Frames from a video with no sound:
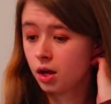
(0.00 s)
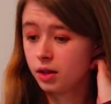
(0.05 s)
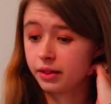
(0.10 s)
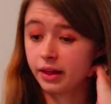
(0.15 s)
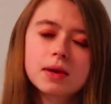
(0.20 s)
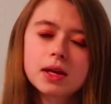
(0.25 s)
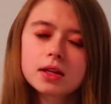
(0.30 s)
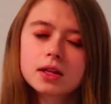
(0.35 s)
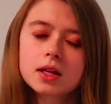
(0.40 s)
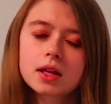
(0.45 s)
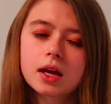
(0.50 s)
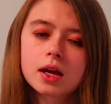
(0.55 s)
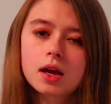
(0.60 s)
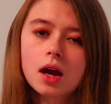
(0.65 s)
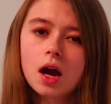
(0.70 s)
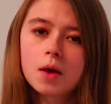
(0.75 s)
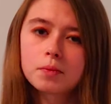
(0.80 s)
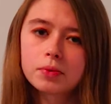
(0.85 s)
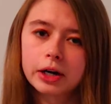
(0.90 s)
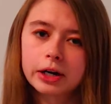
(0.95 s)
Mainly like
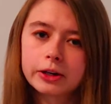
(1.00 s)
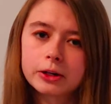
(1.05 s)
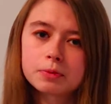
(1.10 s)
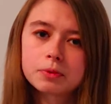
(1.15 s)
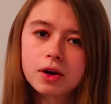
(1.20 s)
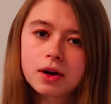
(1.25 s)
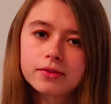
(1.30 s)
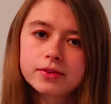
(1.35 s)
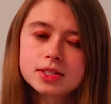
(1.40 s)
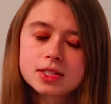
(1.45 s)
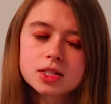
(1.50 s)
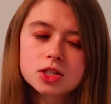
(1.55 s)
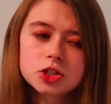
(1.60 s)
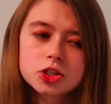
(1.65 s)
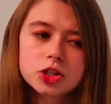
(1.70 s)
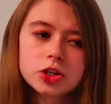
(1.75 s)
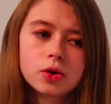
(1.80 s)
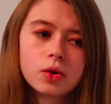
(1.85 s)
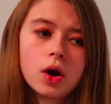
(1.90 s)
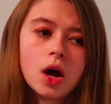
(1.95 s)
a prairie province
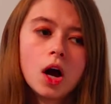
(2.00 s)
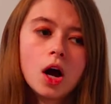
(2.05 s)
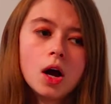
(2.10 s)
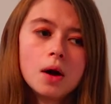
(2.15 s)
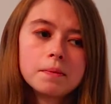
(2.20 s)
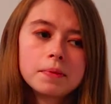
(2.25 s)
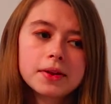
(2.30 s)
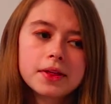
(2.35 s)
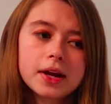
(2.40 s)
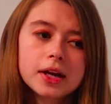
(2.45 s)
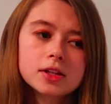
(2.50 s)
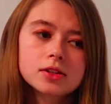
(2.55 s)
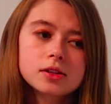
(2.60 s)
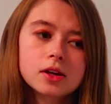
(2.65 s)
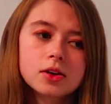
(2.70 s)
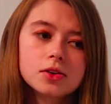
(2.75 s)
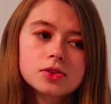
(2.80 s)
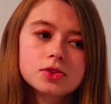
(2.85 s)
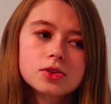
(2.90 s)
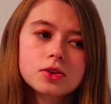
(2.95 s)
issue, but then it's
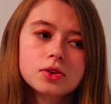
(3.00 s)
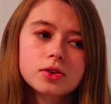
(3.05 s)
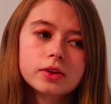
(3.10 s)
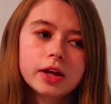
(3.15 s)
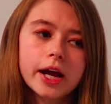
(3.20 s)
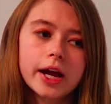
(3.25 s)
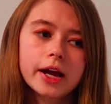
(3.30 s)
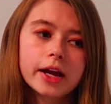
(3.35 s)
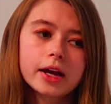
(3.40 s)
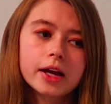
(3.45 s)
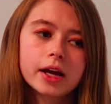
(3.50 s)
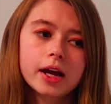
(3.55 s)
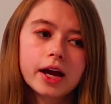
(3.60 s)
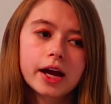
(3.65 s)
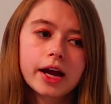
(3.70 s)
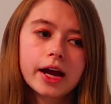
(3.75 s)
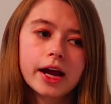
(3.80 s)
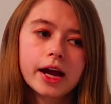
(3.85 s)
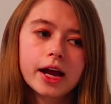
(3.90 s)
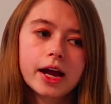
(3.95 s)
also like
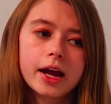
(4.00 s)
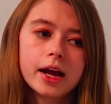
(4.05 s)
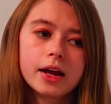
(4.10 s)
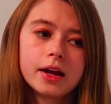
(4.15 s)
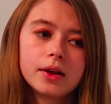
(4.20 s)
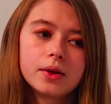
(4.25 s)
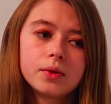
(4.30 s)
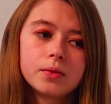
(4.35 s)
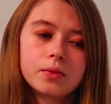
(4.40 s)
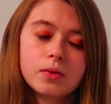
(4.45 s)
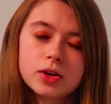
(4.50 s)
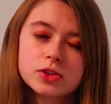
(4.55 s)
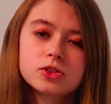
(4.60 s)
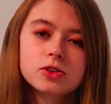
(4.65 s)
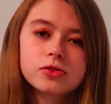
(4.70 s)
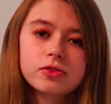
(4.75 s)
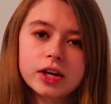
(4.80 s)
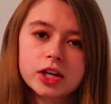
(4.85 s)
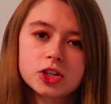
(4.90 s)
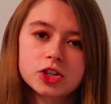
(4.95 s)
a
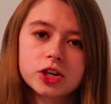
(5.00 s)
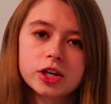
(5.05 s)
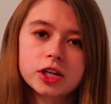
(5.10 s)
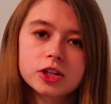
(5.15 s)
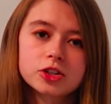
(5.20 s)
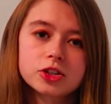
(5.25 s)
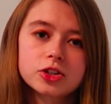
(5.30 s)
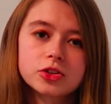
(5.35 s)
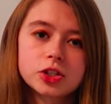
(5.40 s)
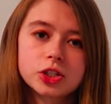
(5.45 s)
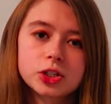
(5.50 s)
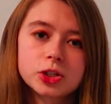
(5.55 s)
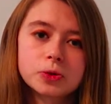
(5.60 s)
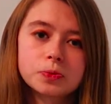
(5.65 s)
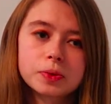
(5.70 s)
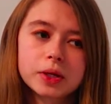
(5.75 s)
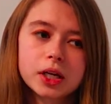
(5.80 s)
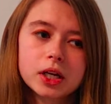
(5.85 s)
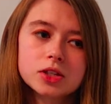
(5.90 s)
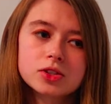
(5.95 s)
reservation issue too,
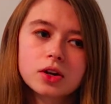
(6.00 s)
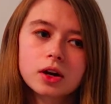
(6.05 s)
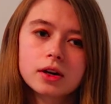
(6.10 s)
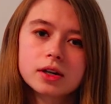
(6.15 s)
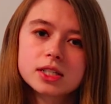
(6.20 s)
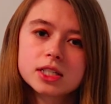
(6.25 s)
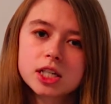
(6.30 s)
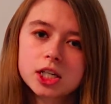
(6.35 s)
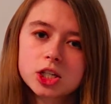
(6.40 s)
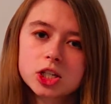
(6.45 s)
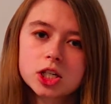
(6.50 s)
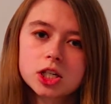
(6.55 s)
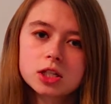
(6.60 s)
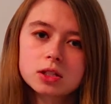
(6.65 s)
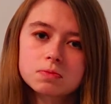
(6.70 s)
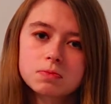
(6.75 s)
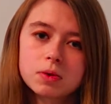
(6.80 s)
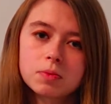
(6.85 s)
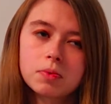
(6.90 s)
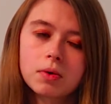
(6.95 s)
because our indigenous
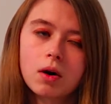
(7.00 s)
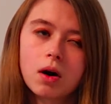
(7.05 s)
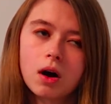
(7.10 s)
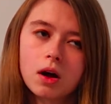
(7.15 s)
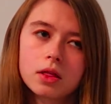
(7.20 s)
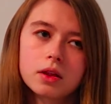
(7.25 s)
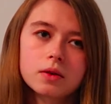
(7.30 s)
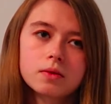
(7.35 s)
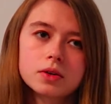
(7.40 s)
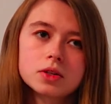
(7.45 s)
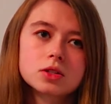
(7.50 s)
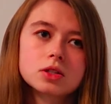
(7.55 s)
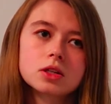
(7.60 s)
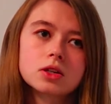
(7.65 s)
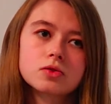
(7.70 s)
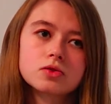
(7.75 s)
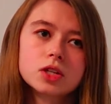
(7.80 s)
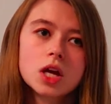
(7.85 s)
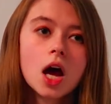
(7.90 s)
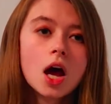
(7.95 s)
people on the
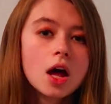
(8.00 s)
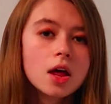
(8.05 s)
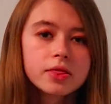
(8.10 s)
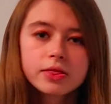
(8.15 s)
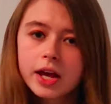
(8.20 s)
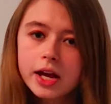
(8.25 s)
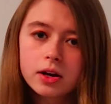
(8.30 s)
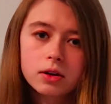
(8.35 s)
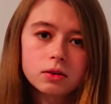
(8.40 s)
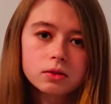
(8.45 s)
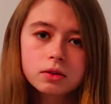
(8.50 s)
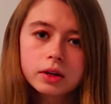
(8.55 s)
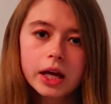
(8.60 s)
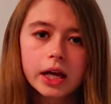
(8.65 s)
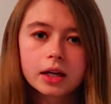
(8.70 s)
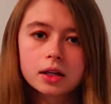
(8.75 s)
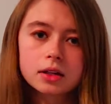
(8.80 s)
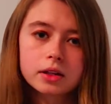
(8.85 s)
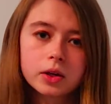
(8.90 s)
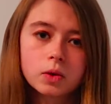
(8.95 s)
reserves, they don't
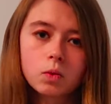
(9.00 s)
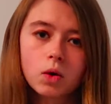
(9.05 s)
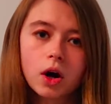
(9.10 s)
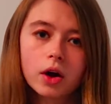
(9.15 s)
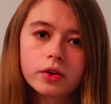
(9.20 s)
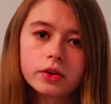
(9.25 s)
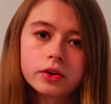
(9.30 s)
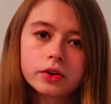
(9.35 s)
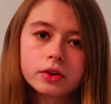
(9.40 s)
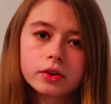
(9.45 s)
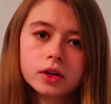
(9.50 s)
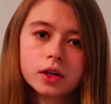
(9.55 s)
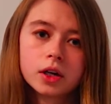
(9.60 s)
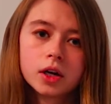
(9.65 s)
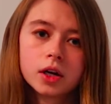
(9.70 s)
get clean water.